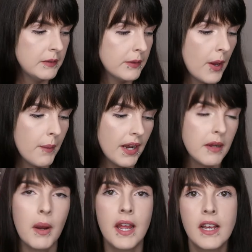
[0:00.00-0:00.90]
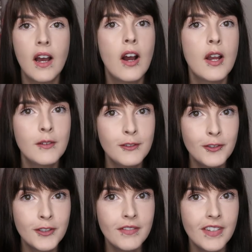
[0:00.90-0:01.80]
So anyway, I hope you
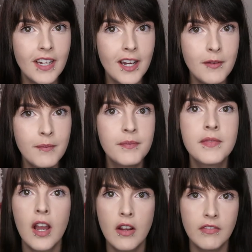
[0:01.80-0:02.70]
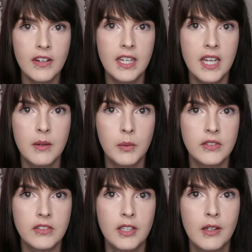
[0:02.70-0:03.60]
enjoyed the video. Hopefully it
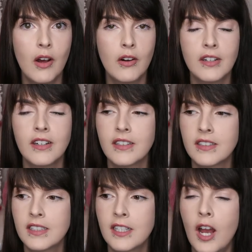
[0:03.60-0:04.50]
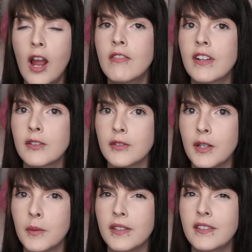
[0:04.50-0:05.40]
wasn't too long. Hopefully it
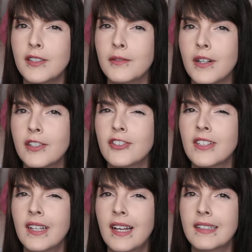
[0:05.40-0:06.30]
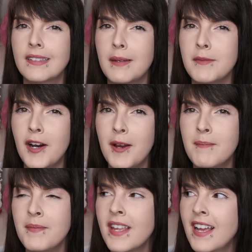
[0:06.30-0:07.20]
also wasn't too rushed at the same
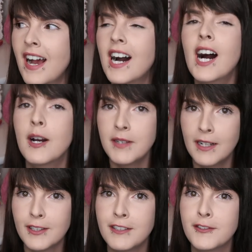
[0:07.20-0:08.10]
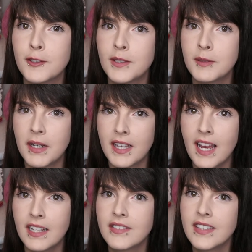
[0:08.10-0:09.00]
time. I'm now looking forward to my
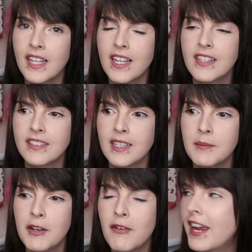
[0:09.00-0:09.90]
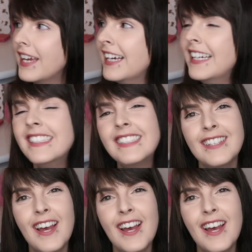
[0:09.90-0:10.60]
KFC. This is gonna be great. So